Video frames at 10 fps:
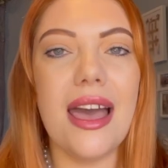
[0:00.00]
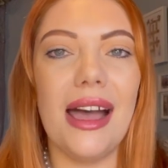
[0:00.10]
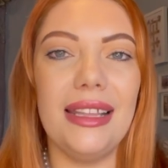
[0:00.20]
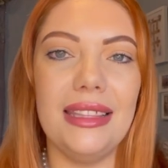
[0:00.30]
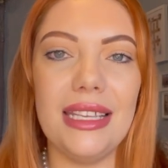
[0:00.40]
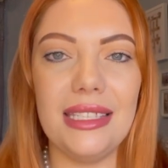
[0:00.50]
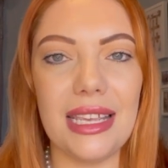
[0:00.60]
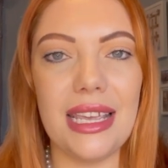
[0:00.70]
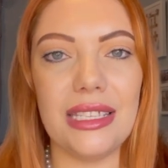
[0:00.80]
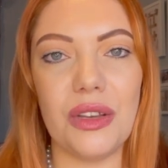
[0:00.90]
and this
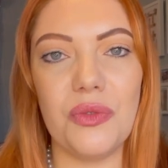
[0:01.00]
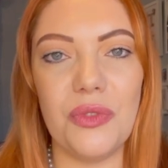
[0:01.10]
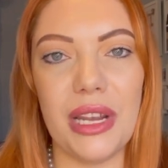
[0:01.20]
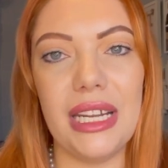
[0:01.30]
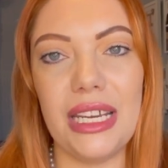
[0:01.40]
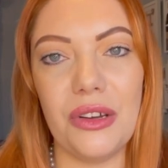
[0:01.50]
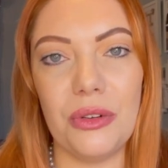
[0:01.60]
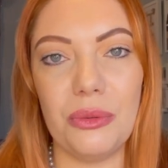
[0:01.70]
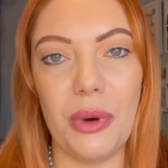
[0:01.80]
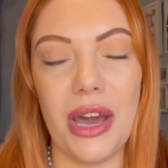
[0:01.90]
is a really
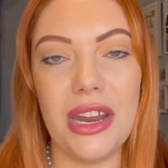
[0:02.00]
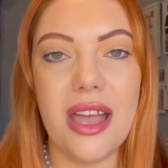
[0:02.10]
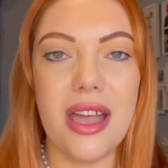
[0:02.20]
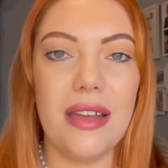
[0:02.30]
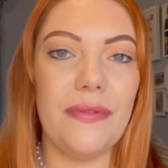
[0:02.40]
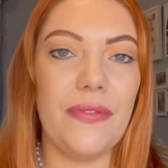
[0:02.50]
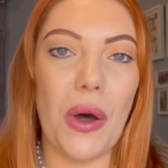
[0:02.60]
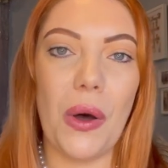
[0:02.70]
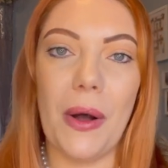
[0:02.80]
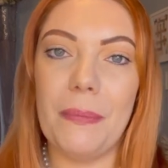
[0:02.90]
good one
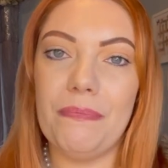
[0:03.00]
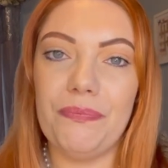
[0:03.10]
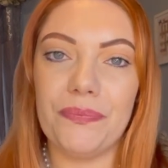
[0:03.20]
for